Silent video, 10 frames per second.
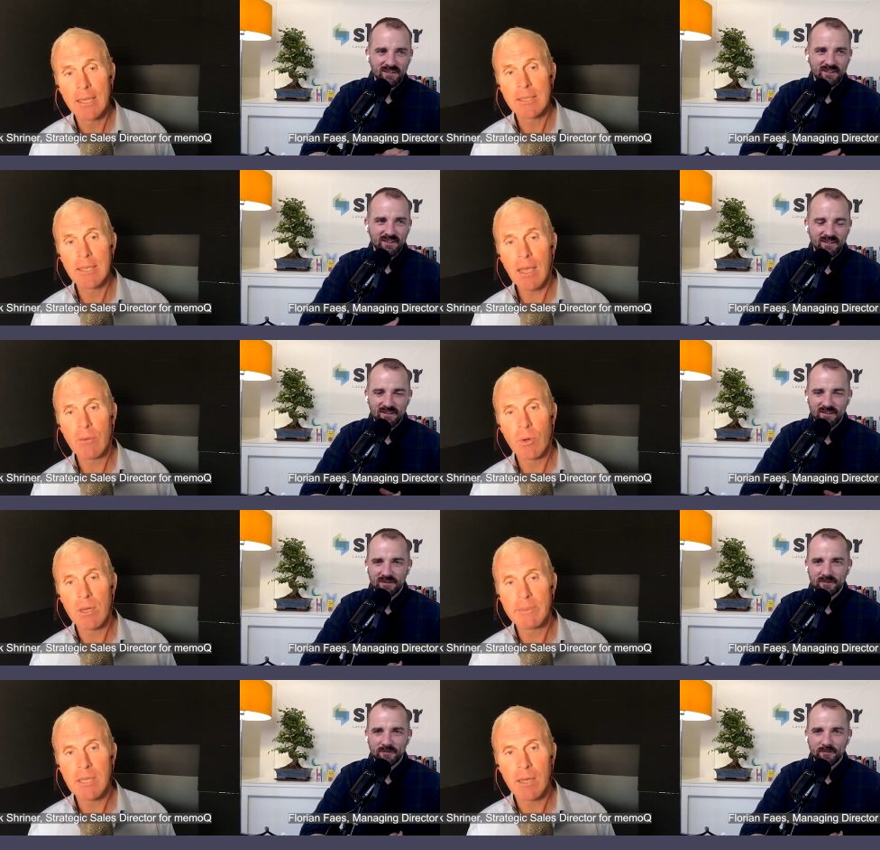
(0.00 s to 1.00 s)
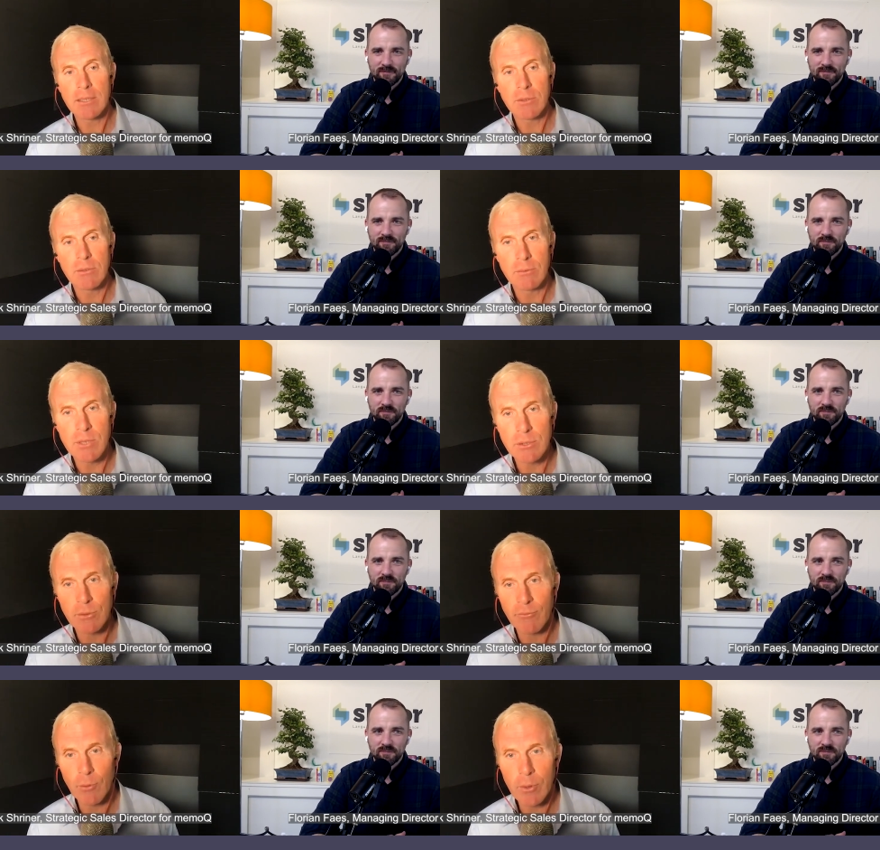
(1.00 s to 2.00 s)
Speaker 1: Today we're gonna be talking to
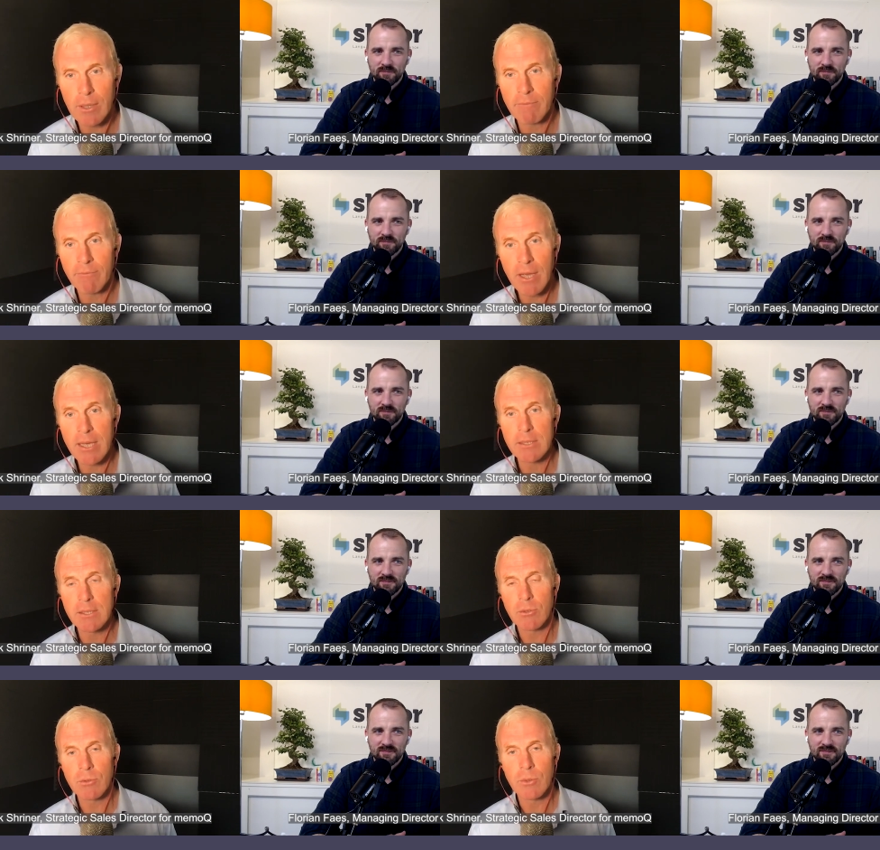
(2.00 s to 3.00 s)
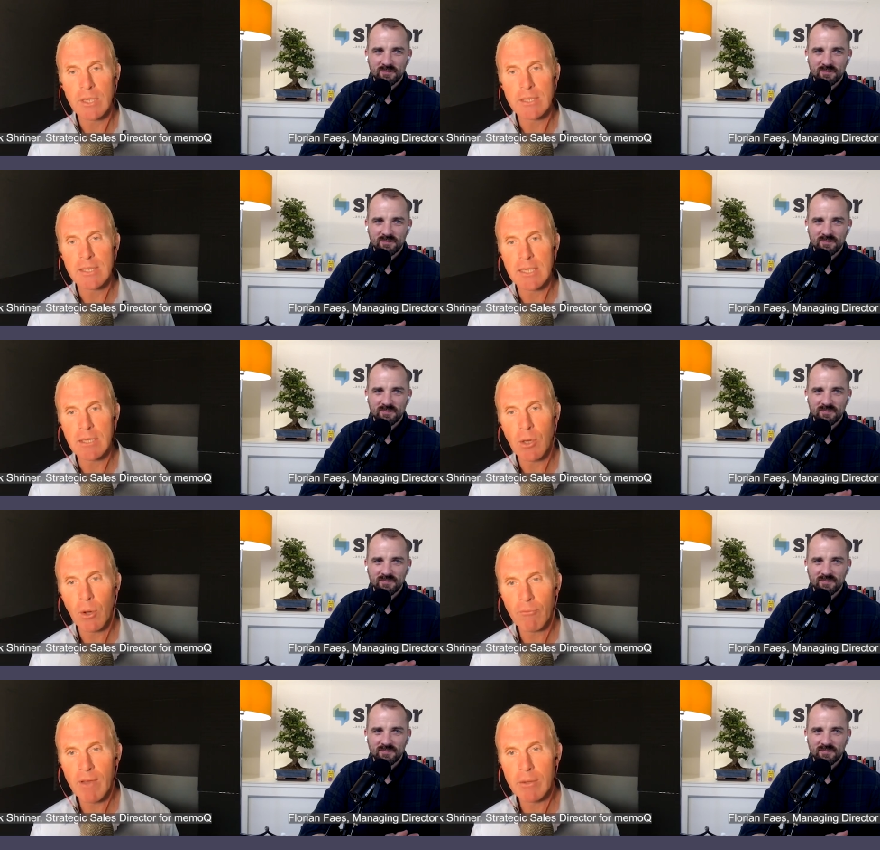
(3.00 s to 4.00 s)
Mister Florian Faes, who is the
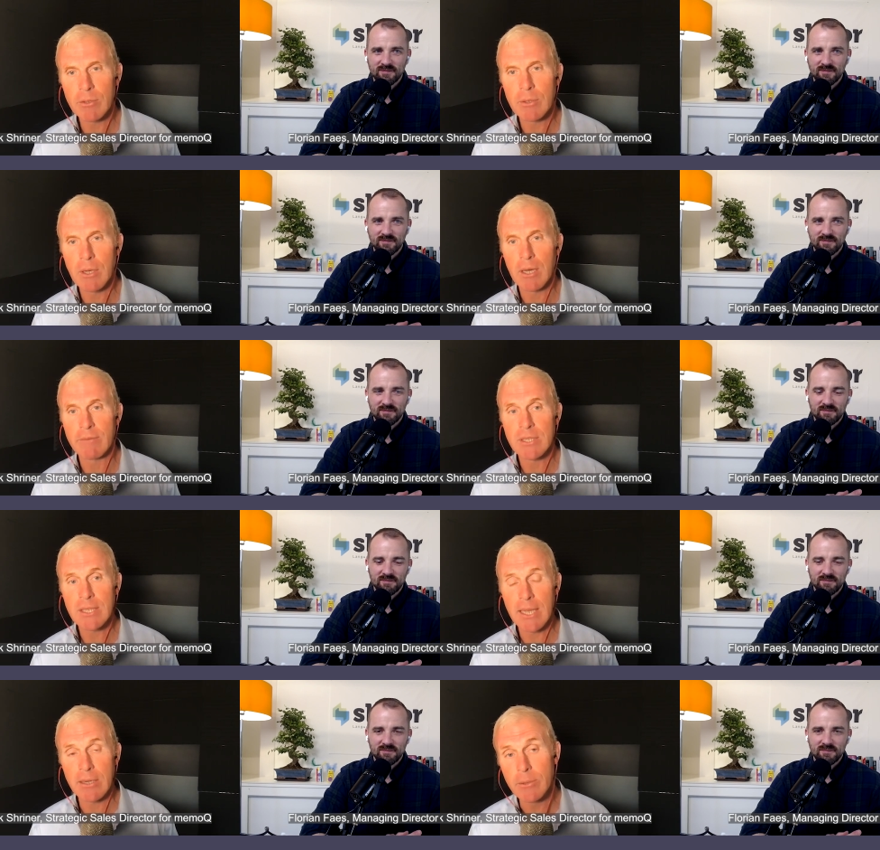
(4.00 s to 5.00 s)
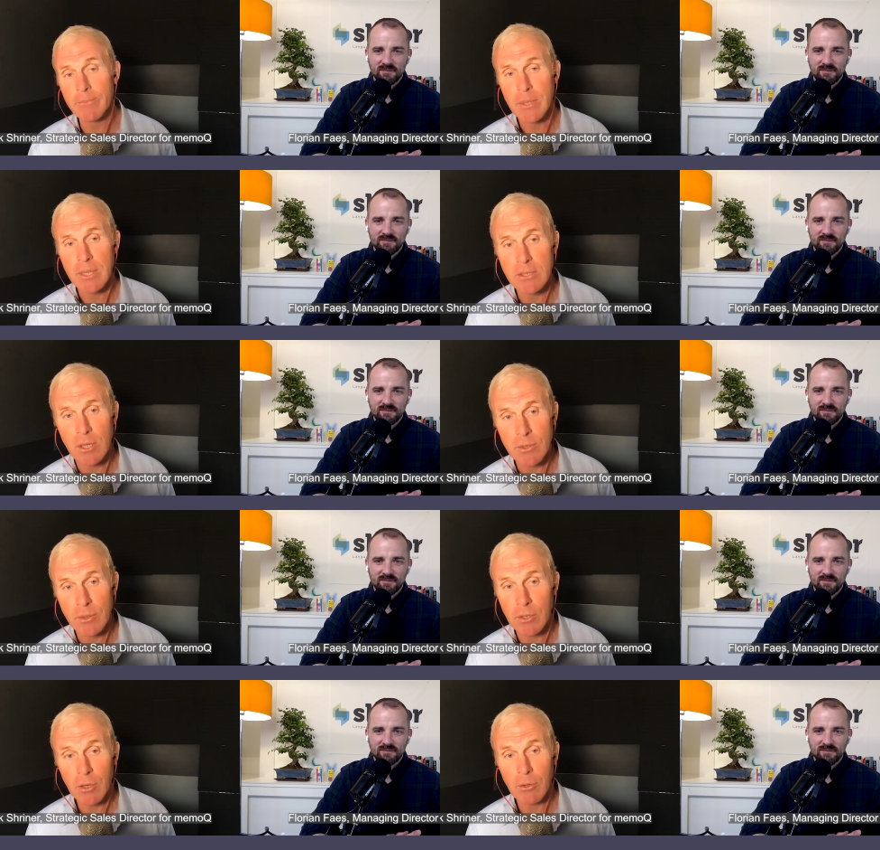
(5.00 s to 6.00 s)
co-founder of Slator. He's also
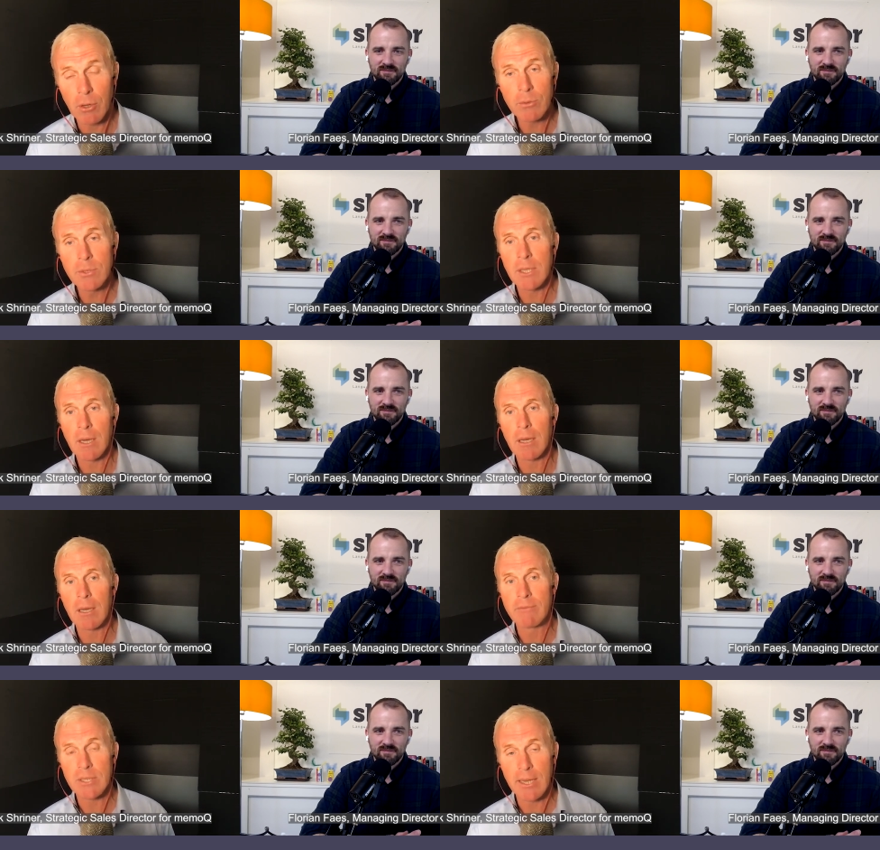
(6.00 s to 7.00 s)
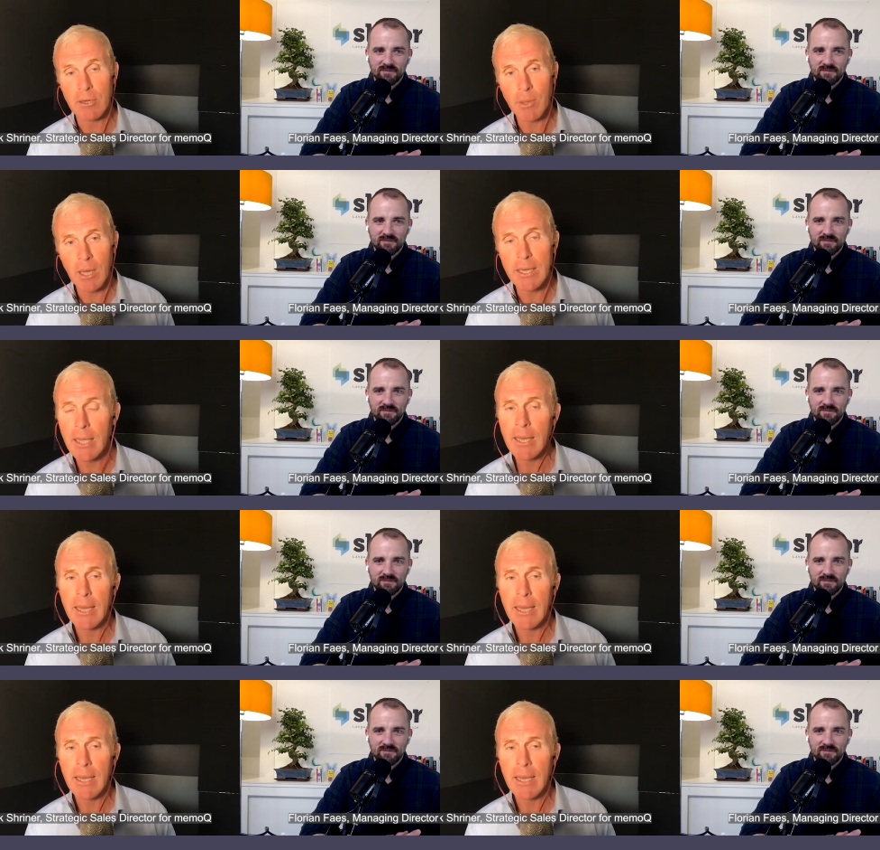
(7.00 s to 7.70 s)
the co-host of SlatorPod